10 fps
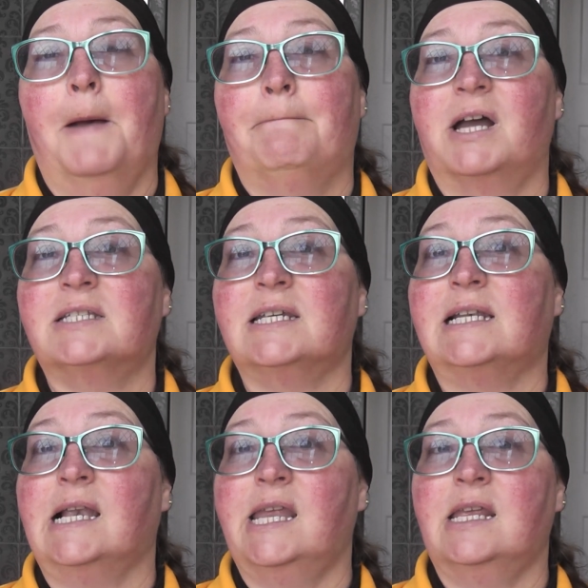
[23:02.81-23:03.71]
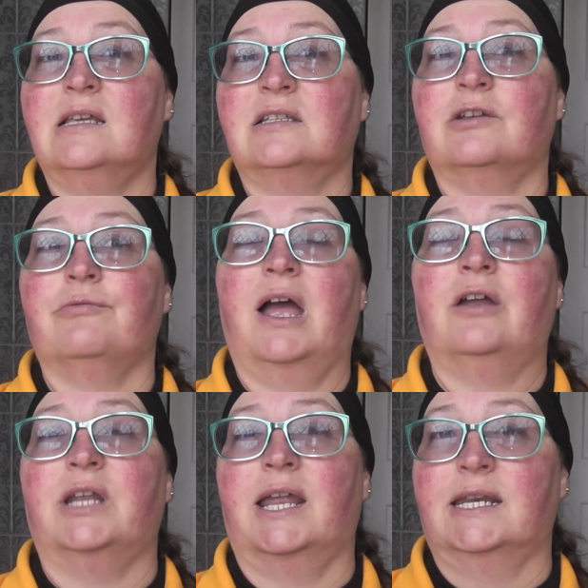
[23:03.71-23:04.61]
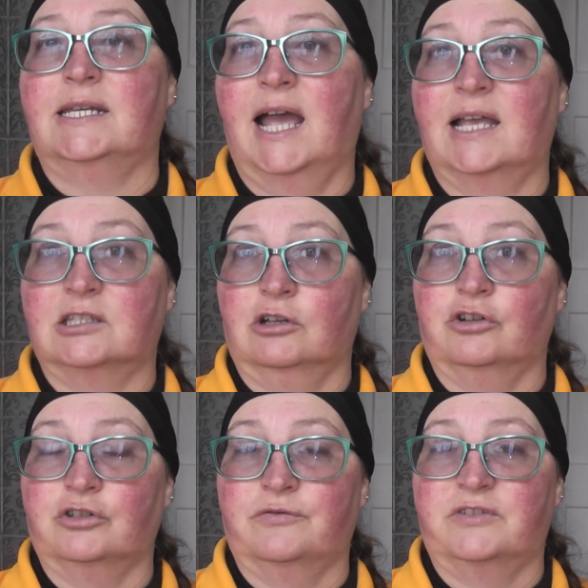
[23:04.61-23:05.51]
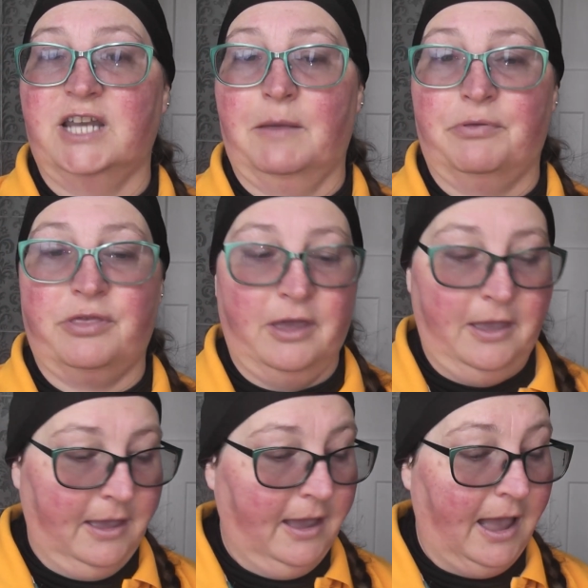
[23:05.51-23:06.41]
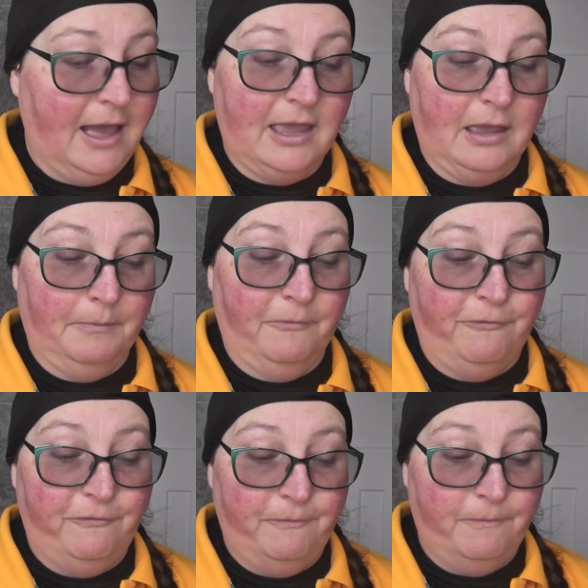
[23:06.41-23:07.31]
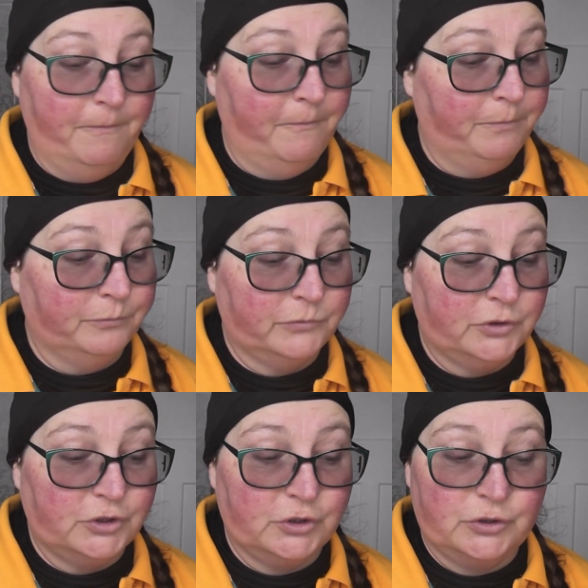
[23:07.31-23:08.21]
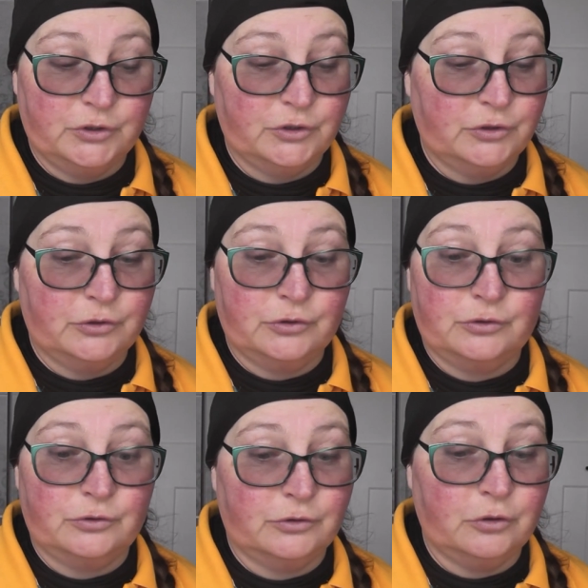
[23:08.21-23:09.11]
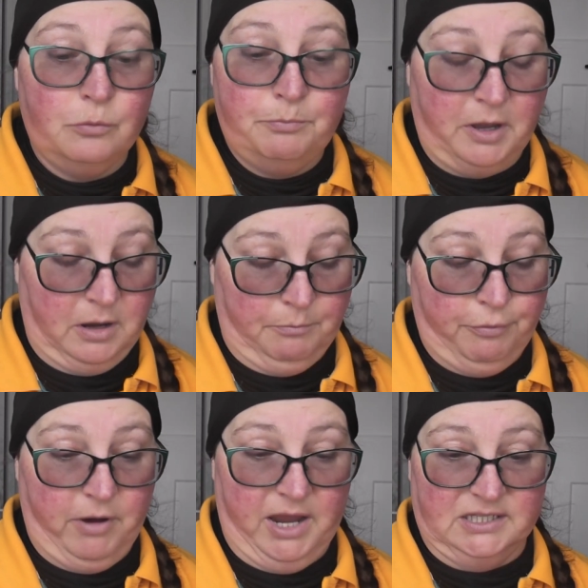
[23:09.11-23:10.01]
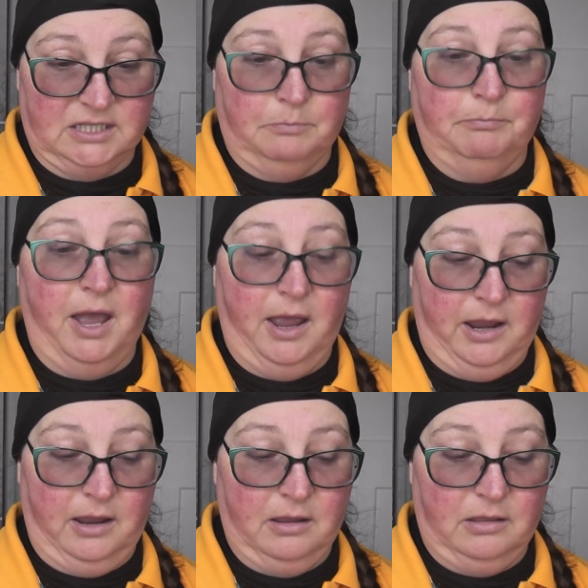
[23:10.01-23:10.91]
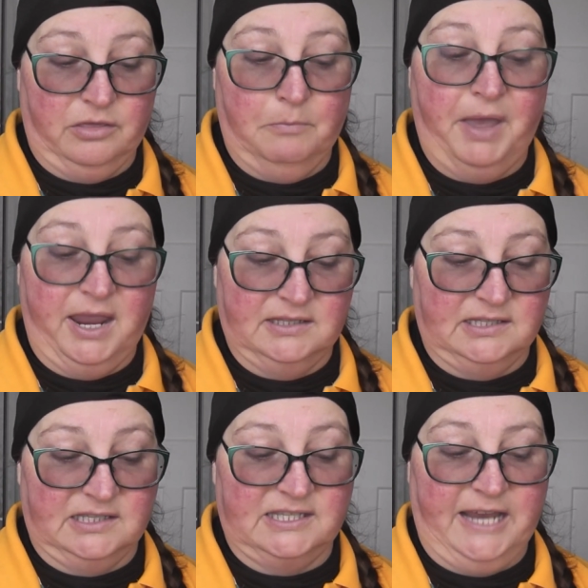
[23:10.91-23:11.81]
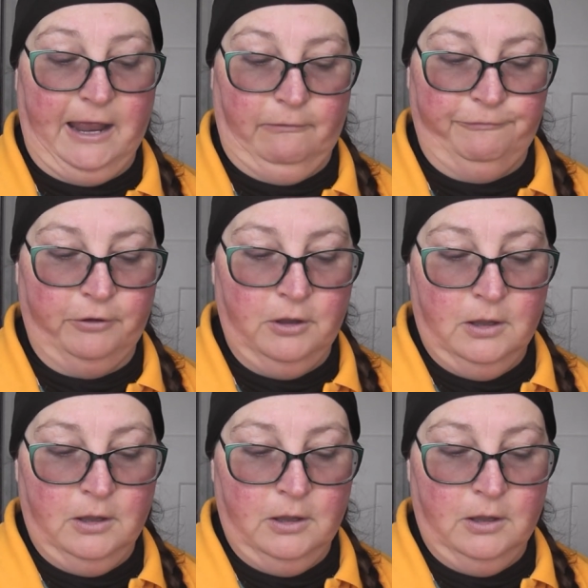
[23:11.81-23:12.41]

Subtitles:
but it lingers around and it has a lot of depth. I am super impressed by the base itself